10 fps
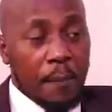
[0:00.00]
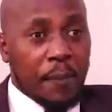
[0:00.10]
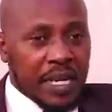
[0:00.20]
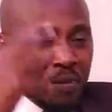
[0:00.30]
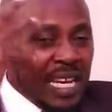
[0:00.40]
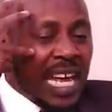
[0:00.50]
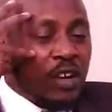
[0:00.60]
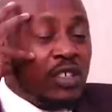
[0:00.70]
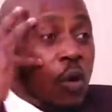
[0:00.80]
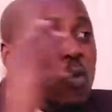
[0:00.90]
But many are
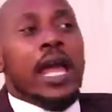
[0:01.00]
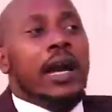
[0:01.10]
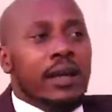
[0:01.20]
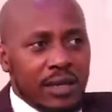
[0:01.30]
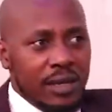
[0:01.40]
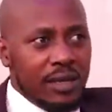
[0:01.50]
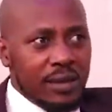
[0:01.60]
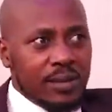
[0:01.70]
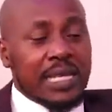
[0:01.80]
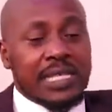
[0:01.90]
not aware
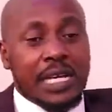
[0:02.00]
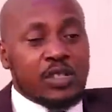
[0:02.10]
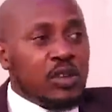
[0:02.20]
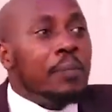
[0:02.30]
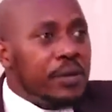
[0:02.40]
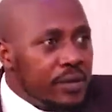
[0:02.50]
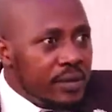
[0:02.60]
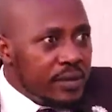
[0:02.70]
that it's a trap.